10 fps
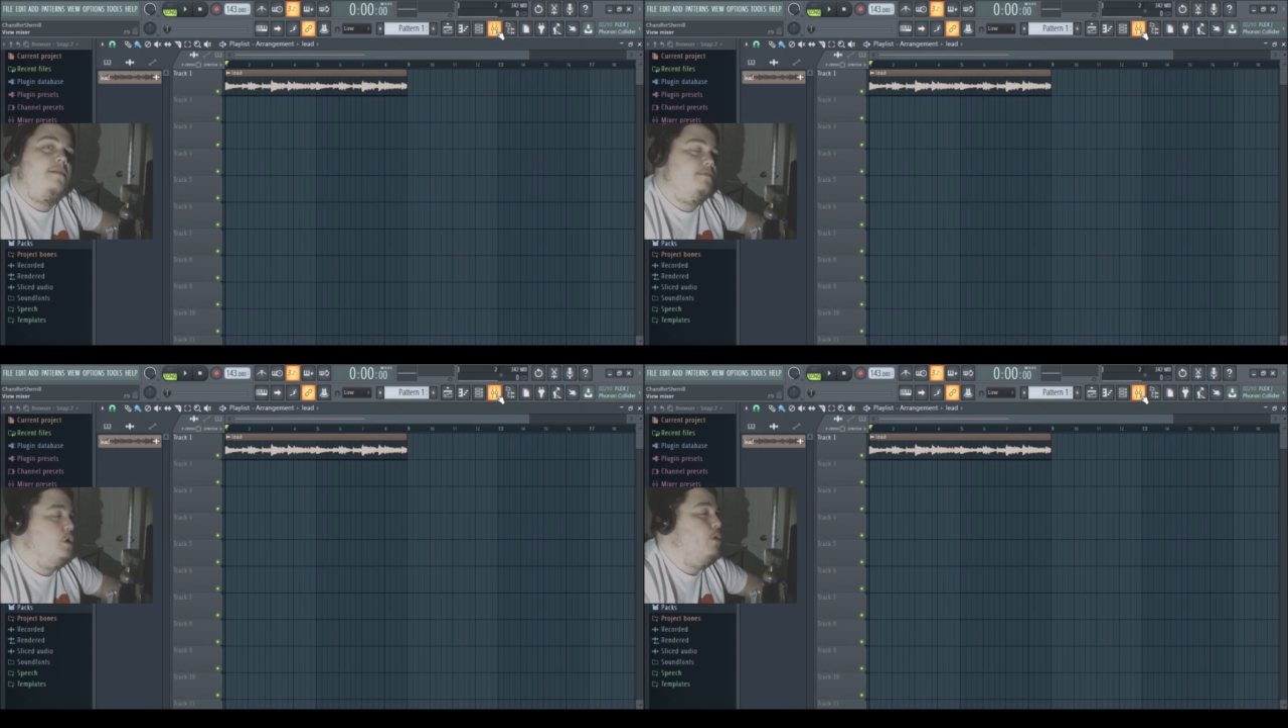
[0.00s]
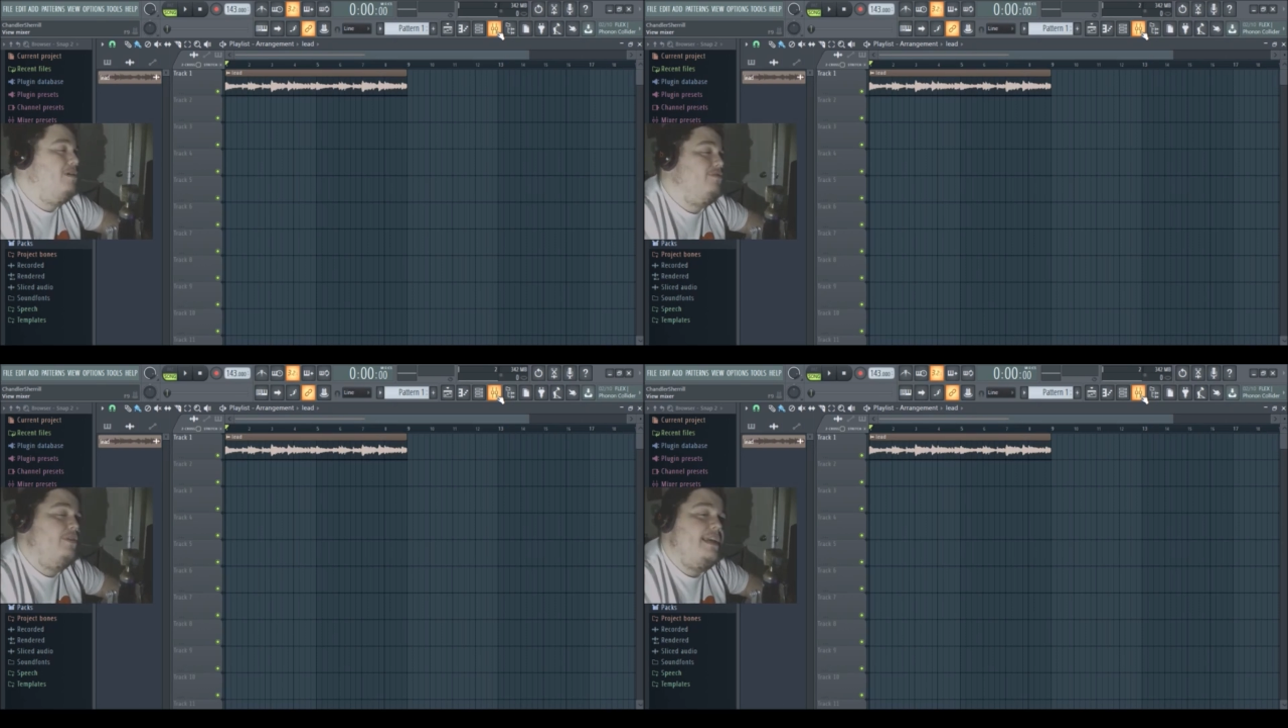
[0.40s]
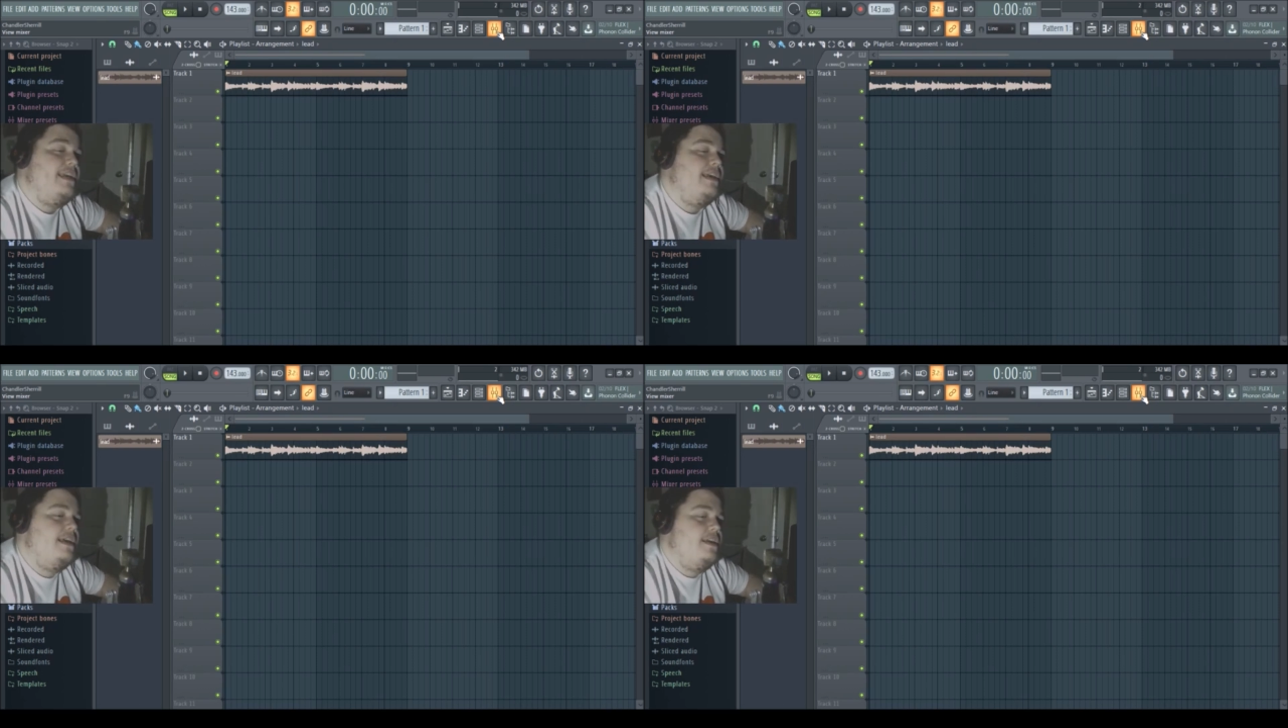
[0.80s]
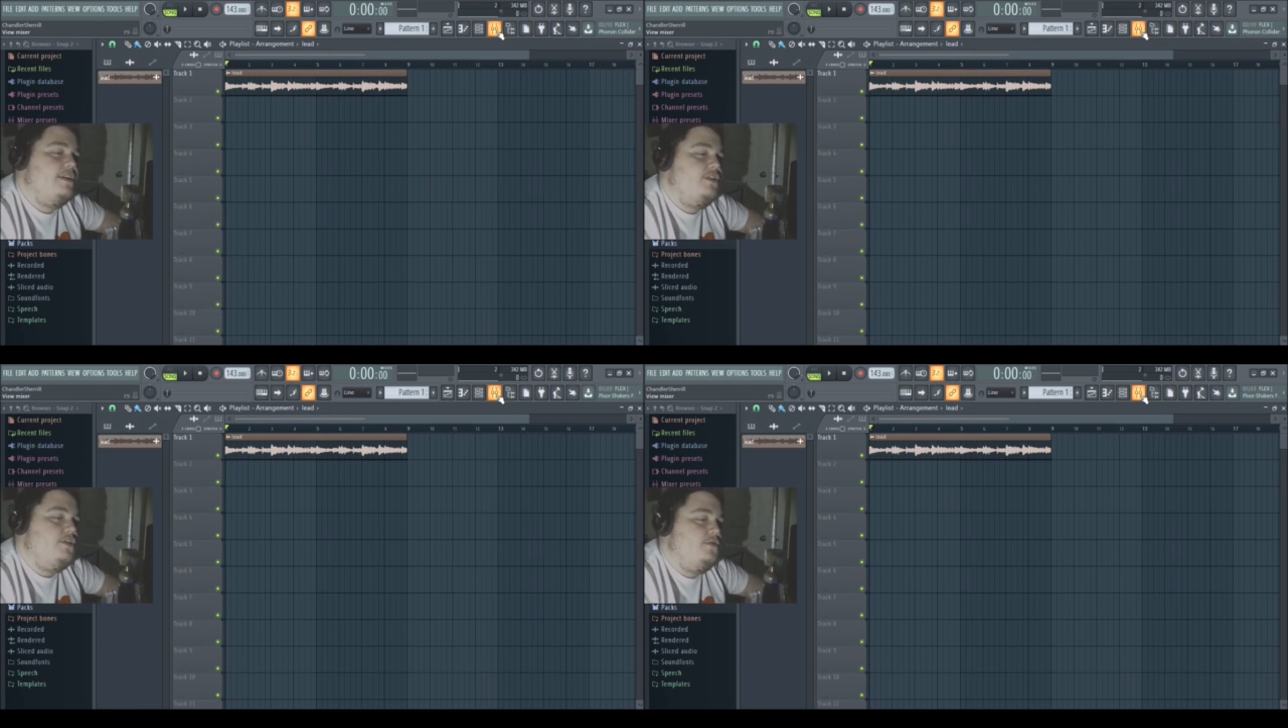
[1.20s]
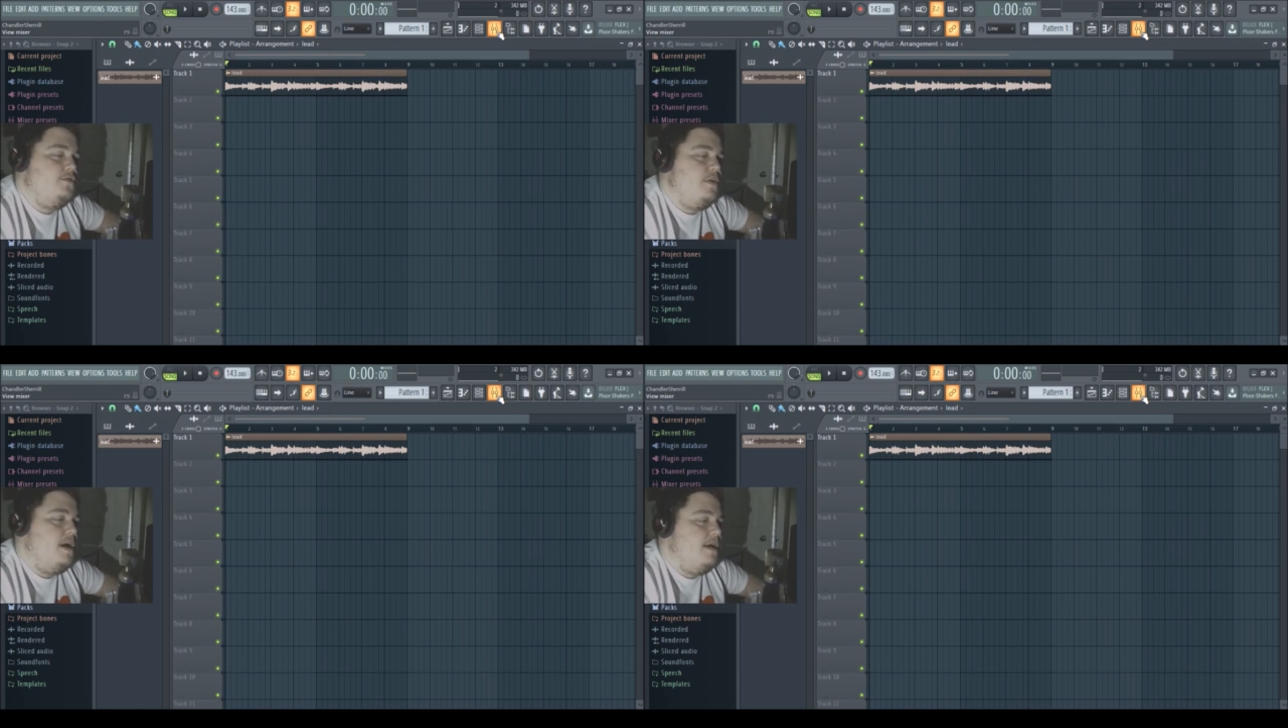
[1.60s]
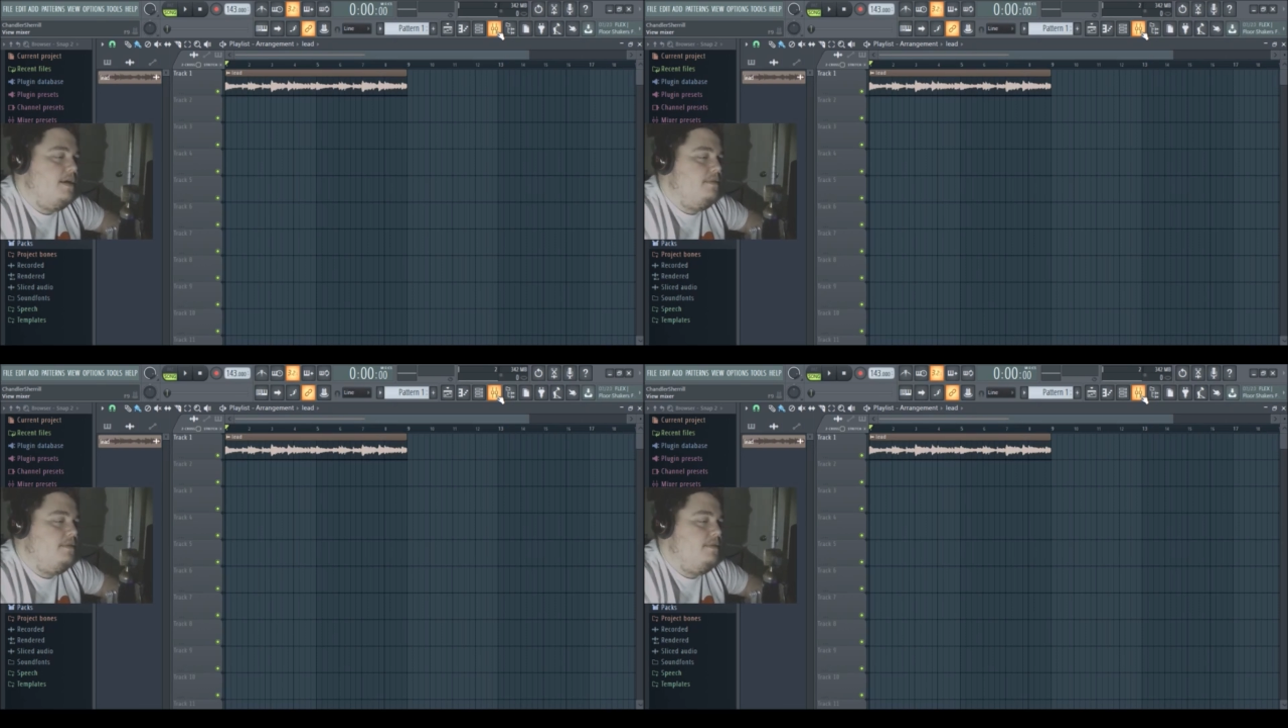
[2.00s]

or free to